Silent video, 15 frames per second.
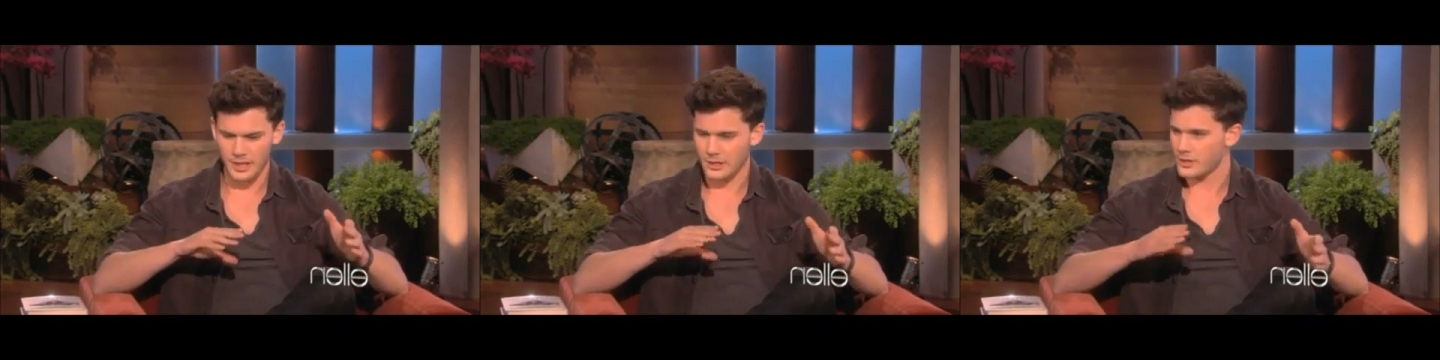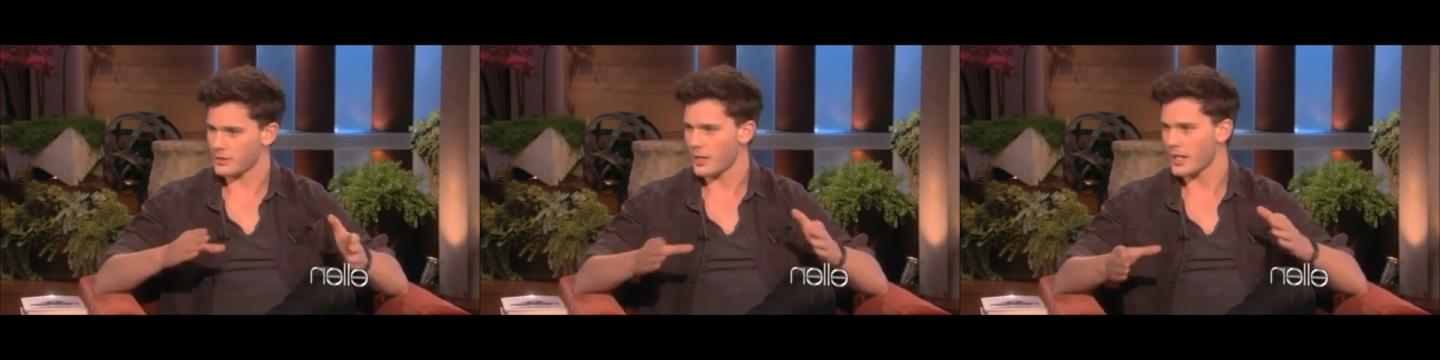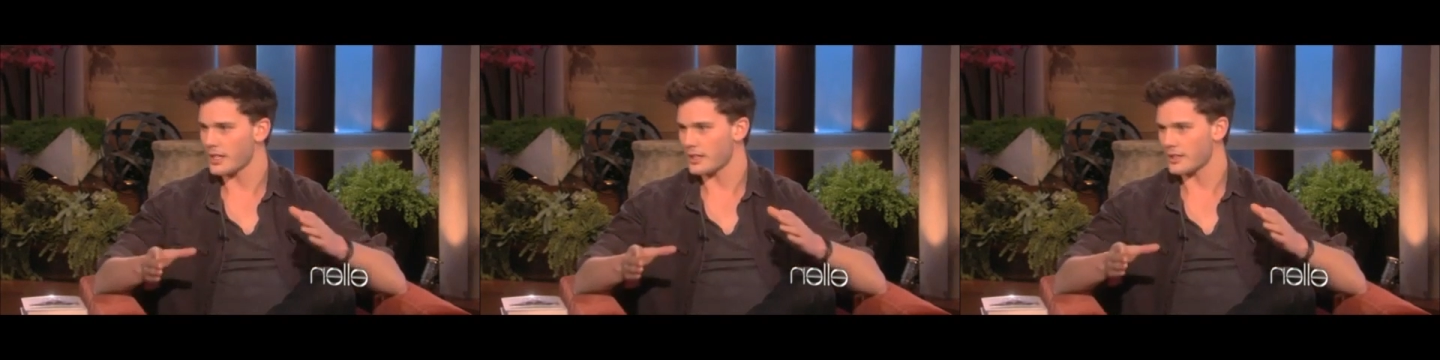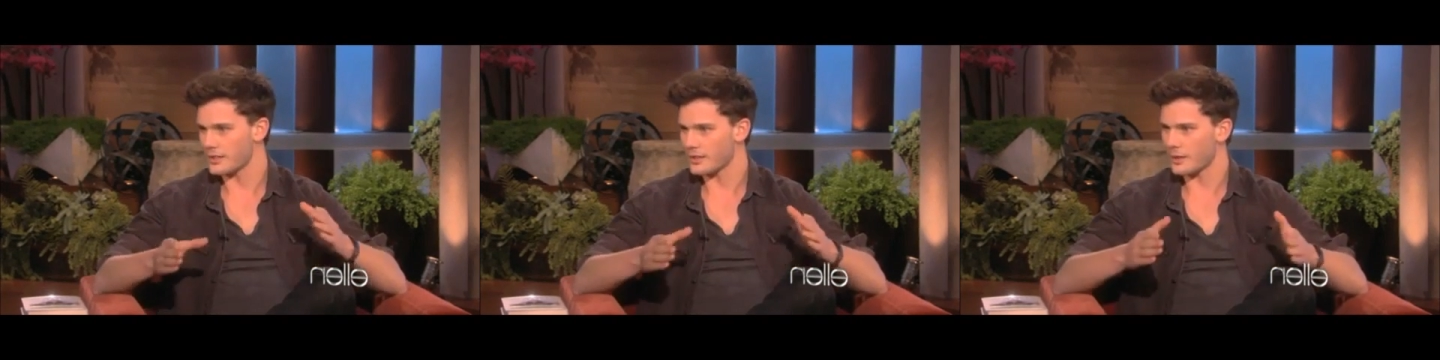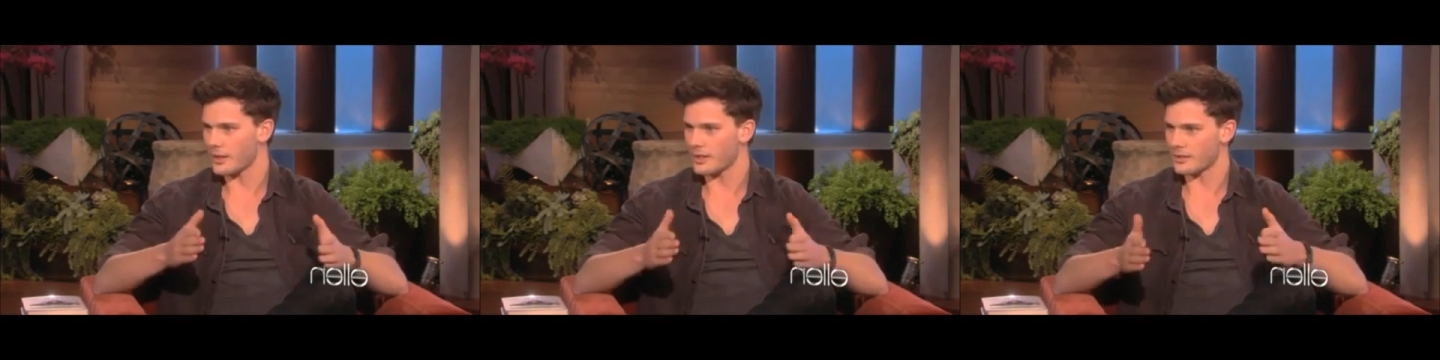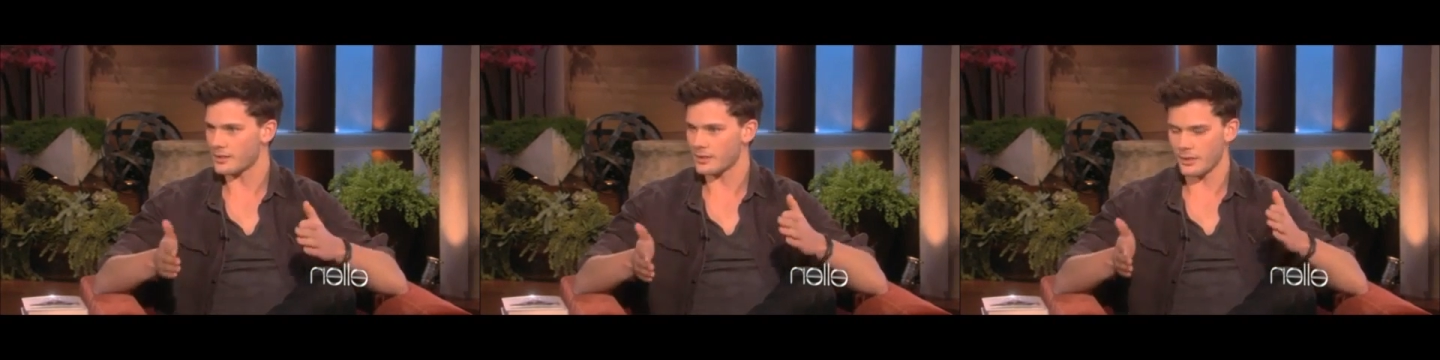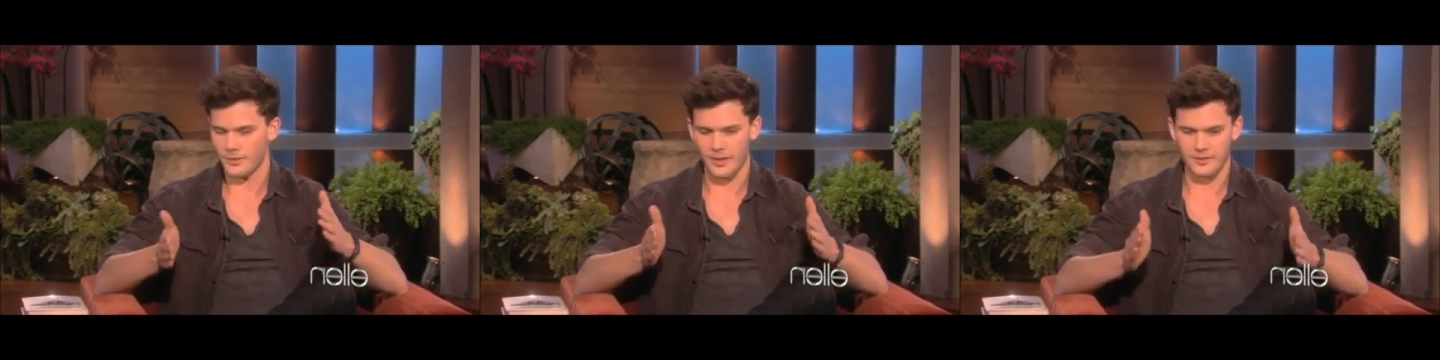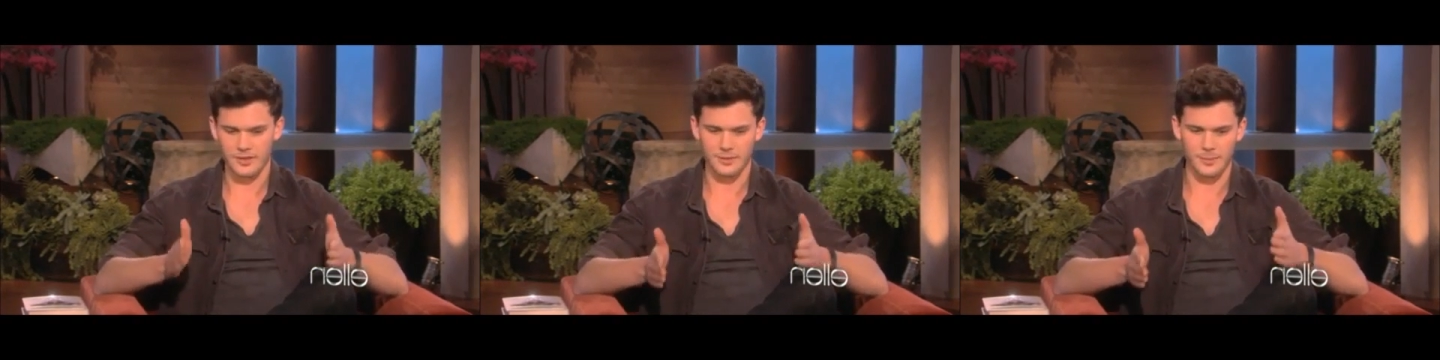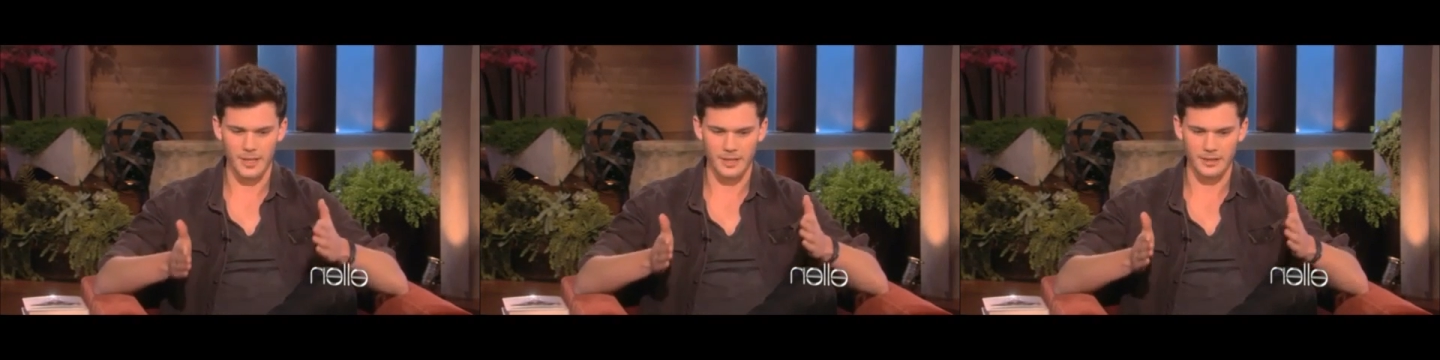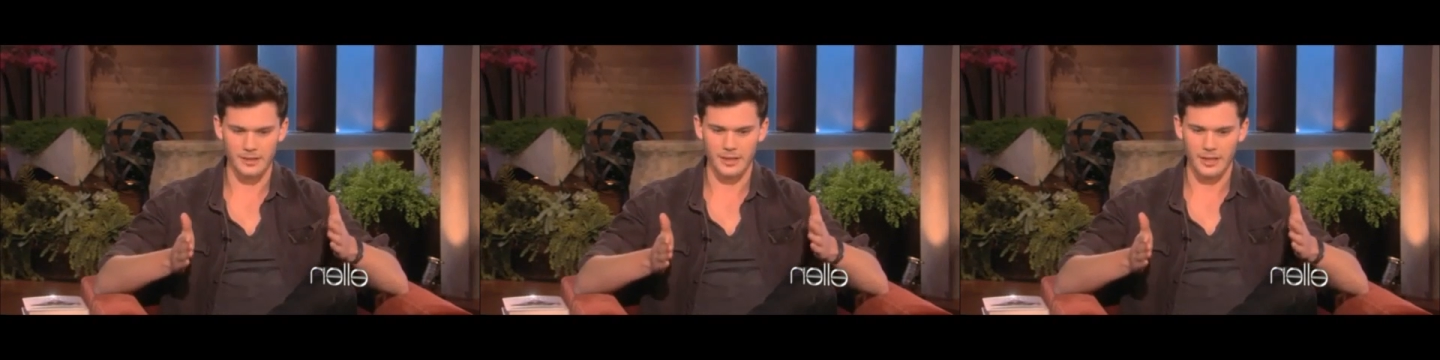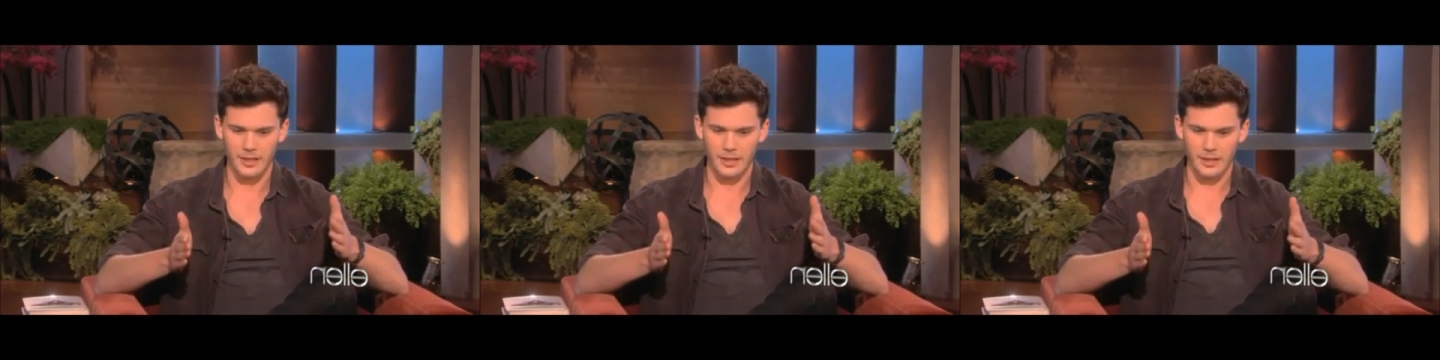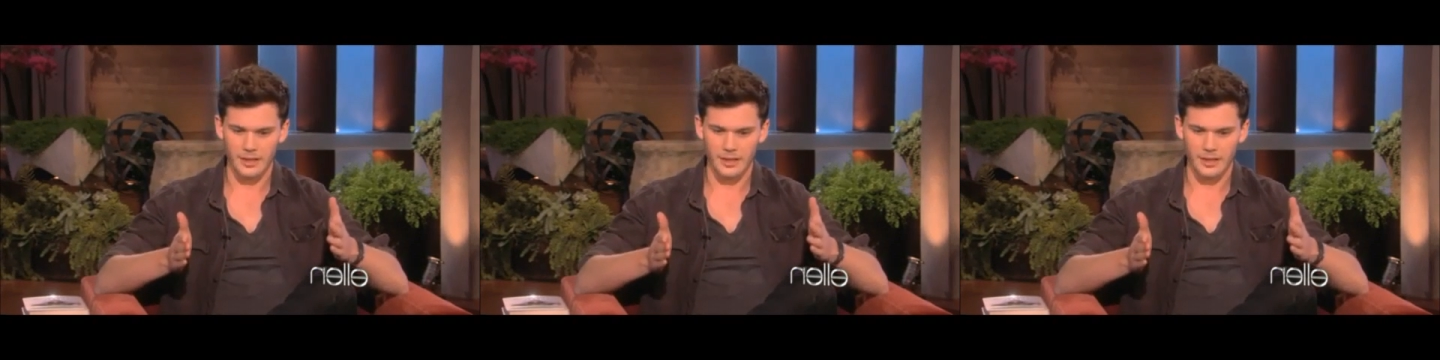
untrained, so I'd sort of have to spend